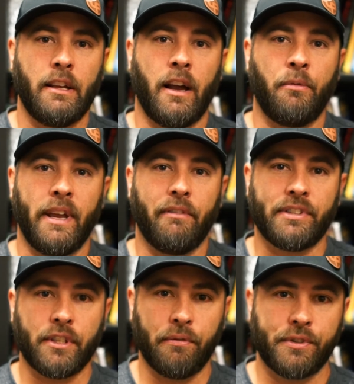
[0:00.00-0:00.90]
We have a
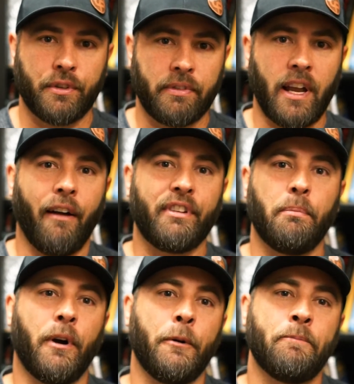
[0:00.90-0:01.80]
self-serve coffee
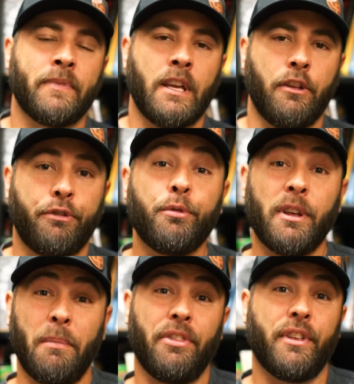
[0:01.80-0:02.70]
bar. Through
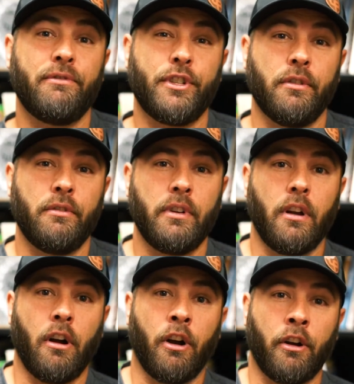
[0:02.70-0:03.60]
the month of
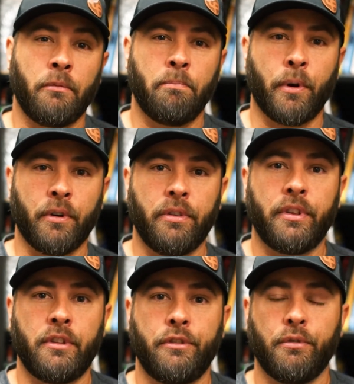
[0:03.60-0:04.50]
June, our
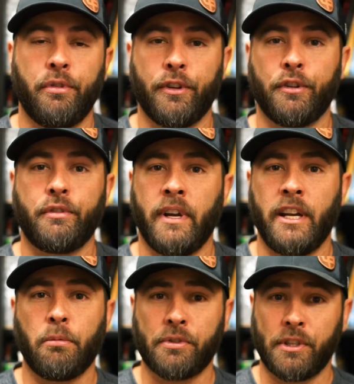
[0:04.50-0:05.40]
birth through 3rd
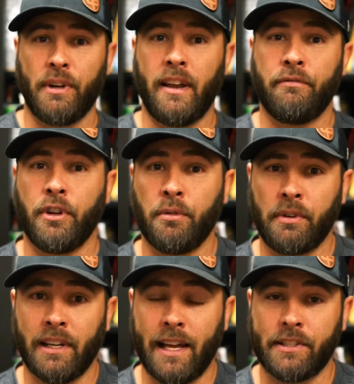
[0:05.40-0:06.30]
grade will still have no
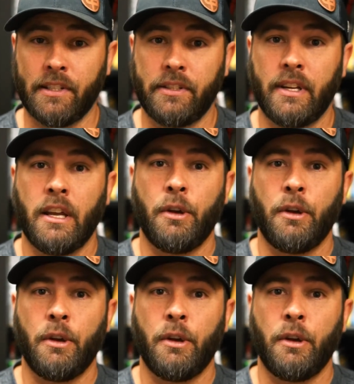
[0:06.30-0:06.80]
classes.